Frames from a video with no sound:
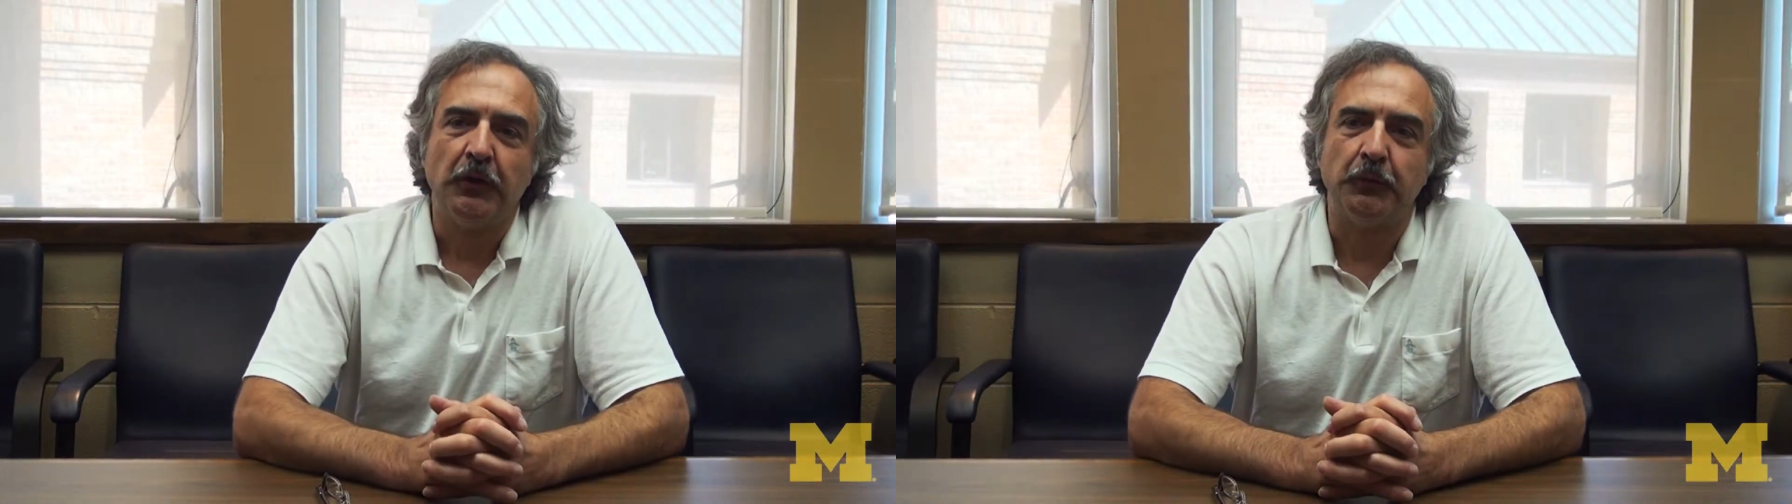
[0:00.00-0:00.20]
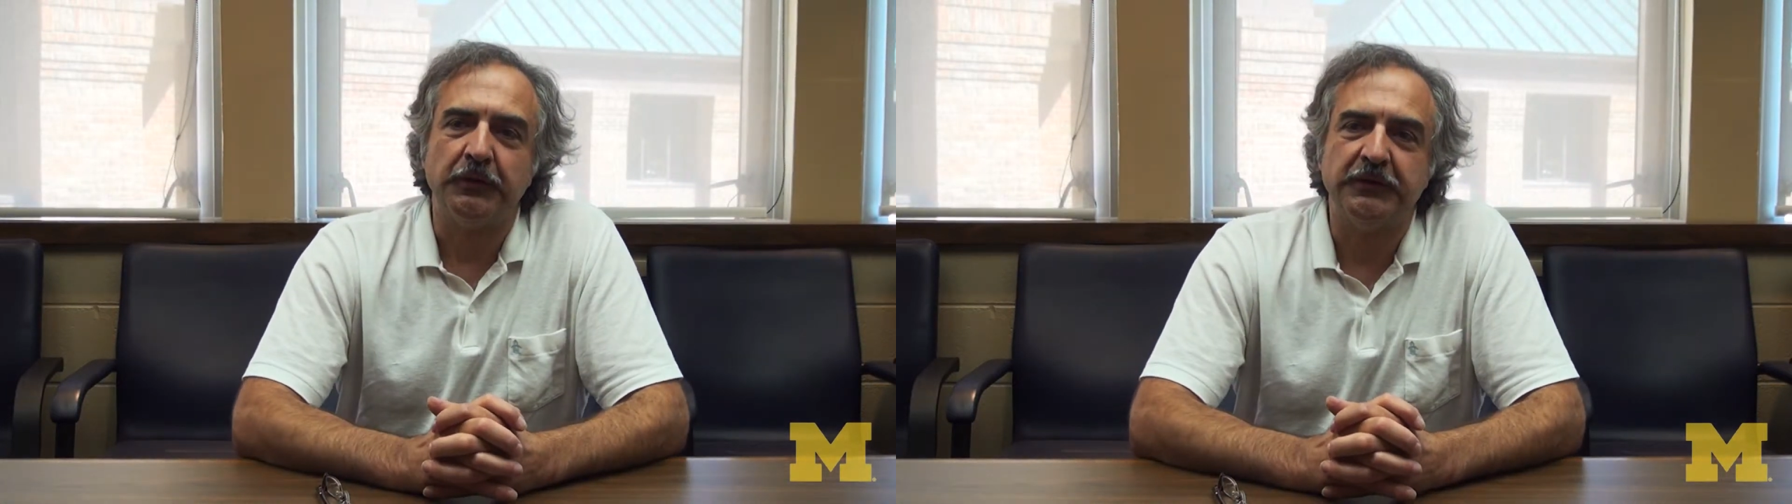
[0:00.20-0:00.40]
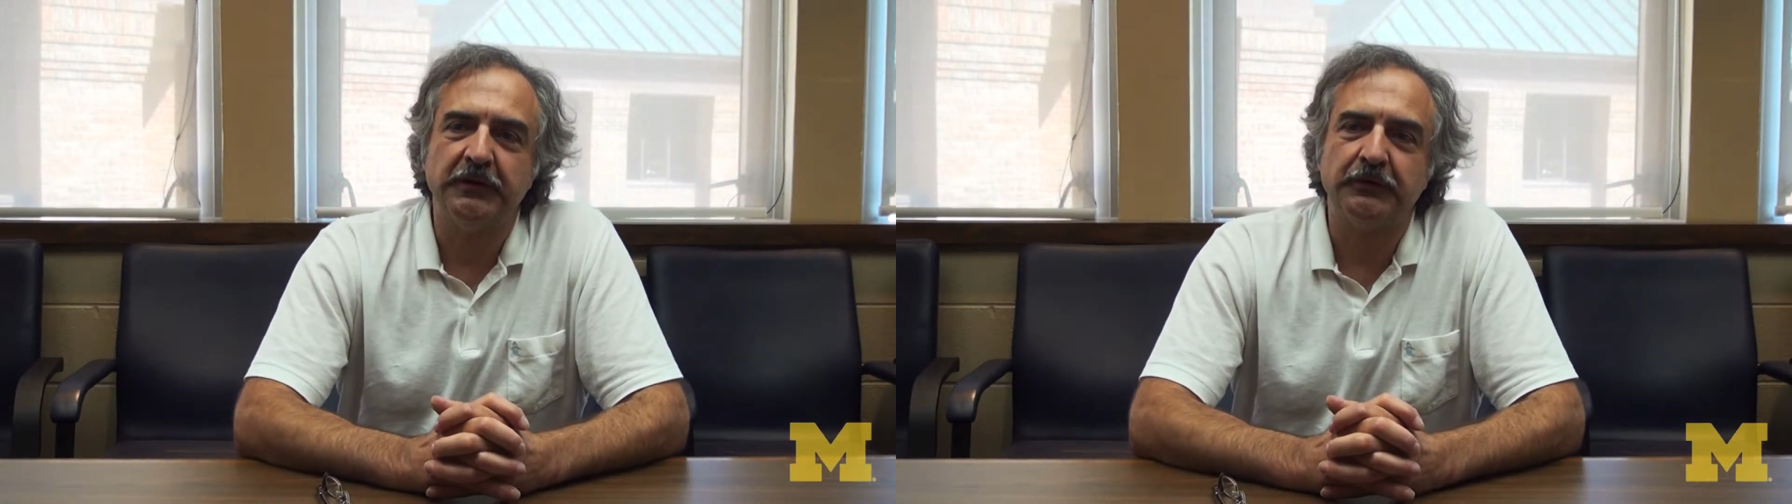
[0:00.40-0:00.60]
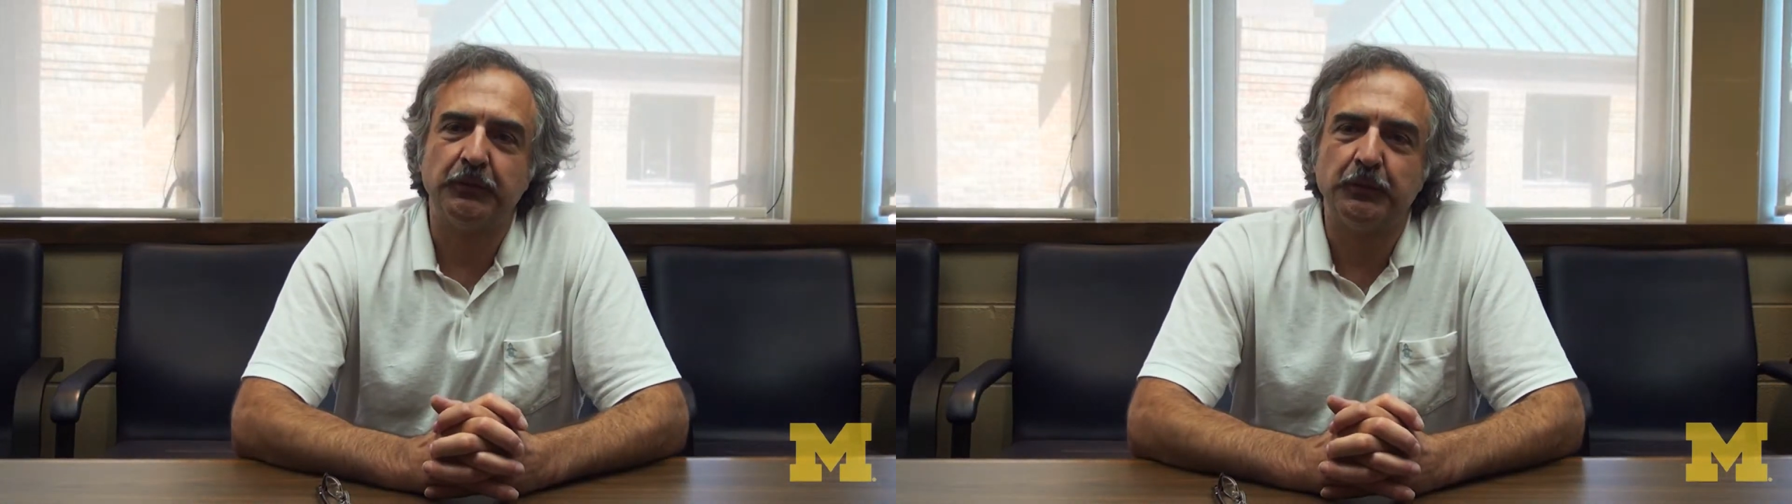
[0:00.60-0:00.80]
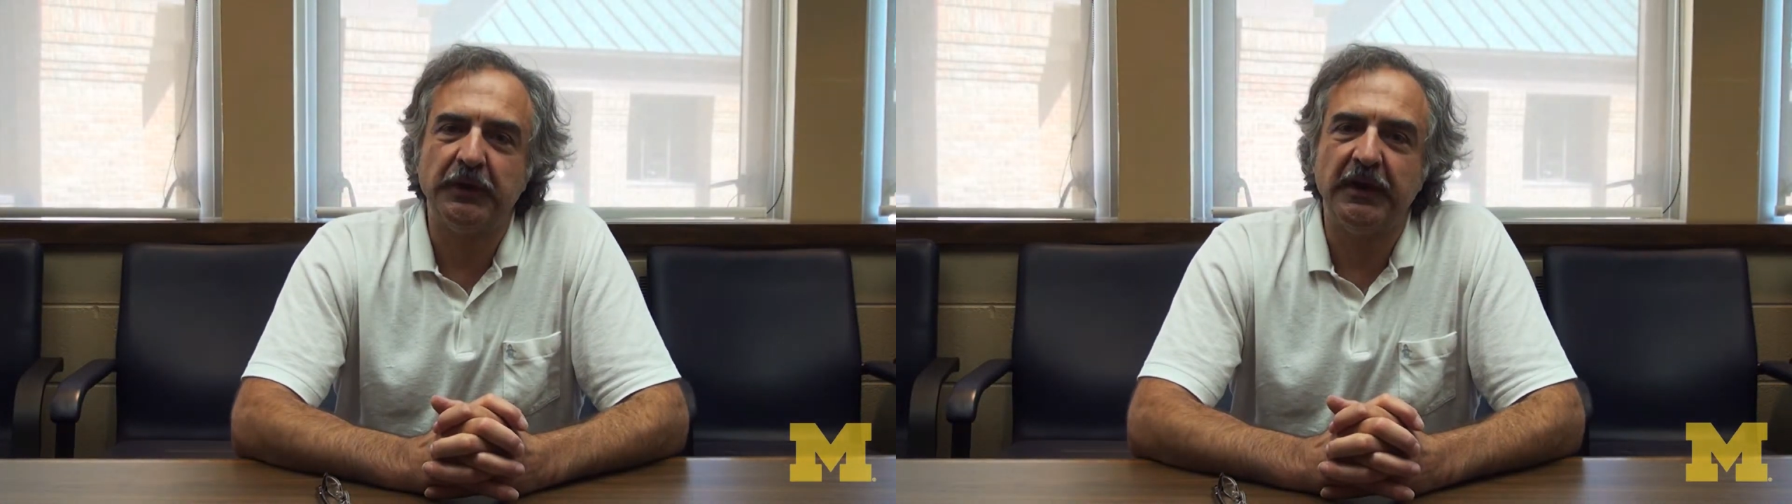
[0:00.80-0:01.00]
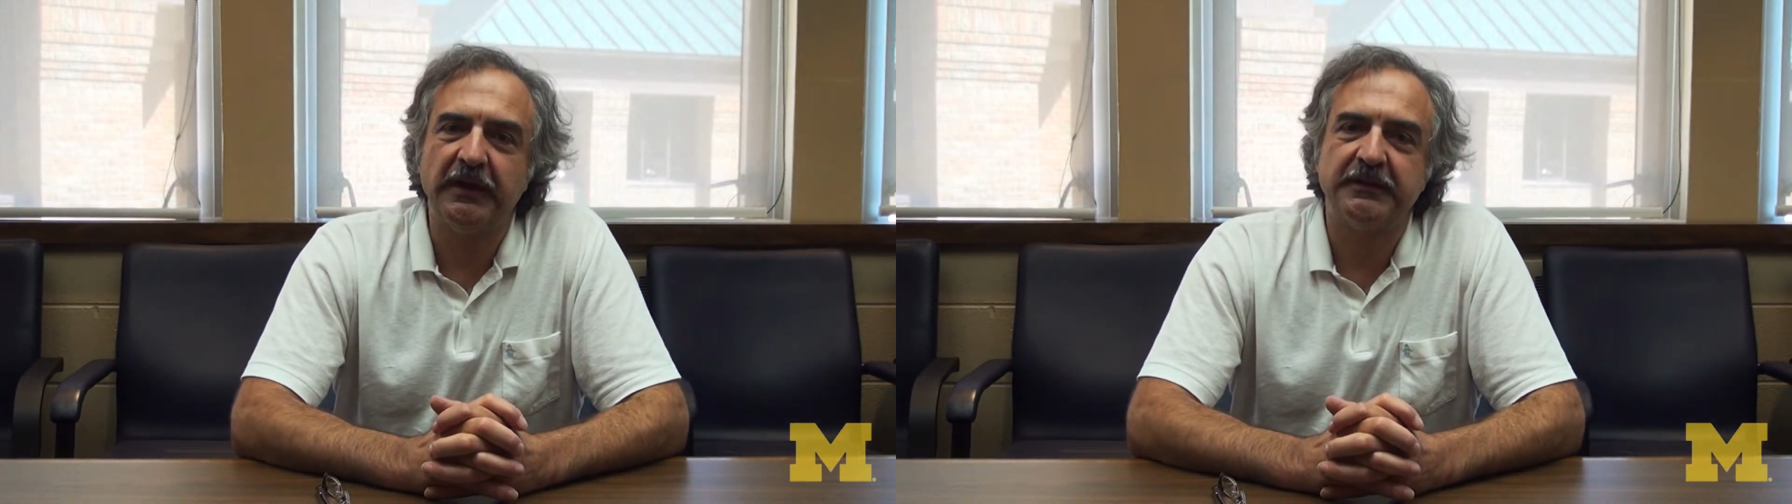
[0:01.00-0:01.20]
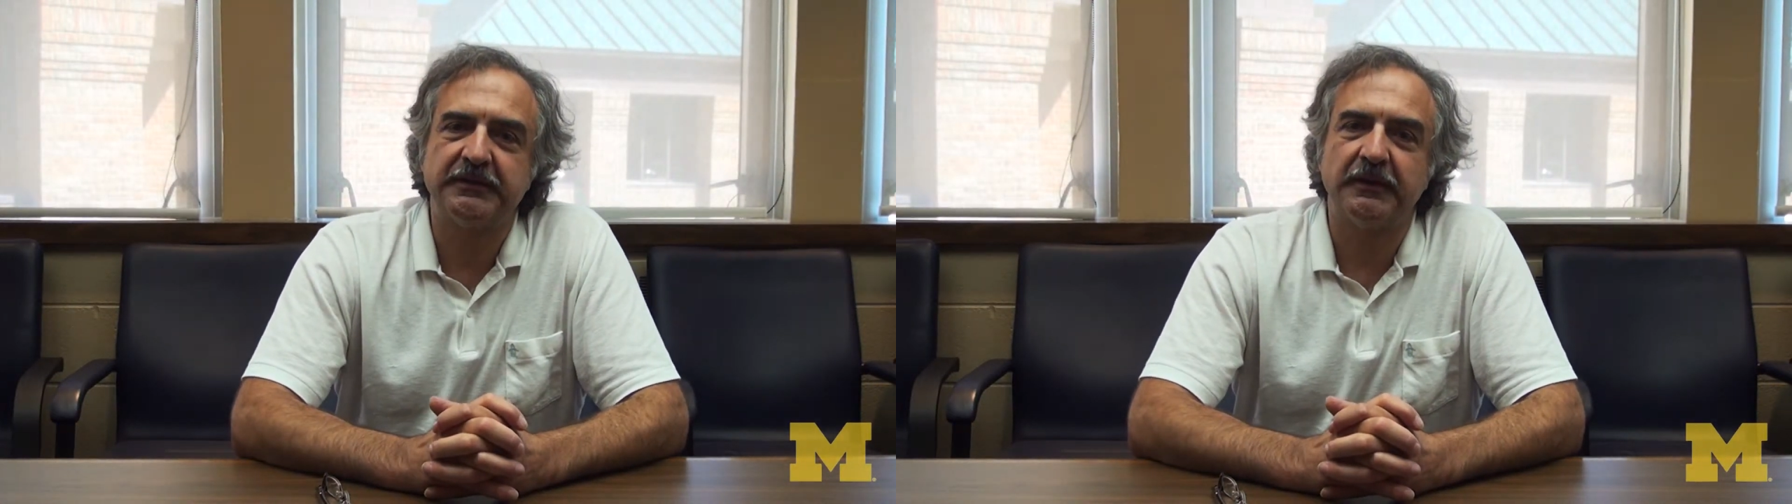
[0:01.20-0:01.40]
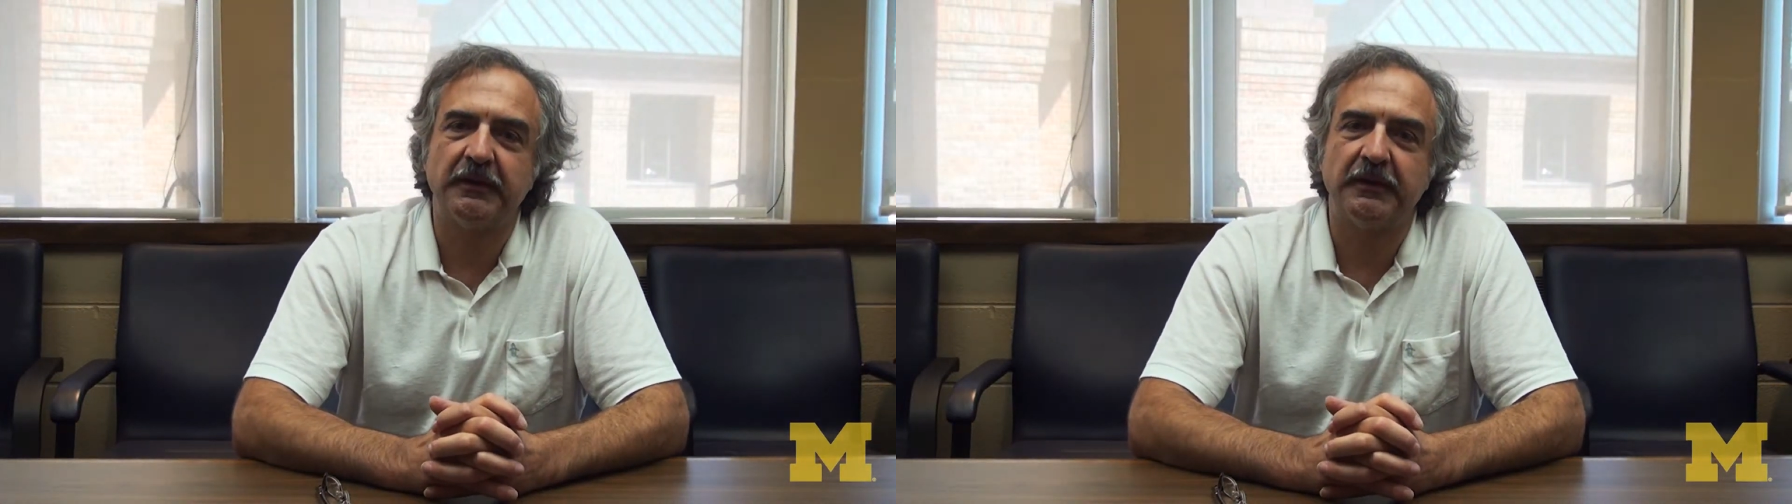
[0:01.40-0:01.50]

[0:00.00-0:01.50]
we need to place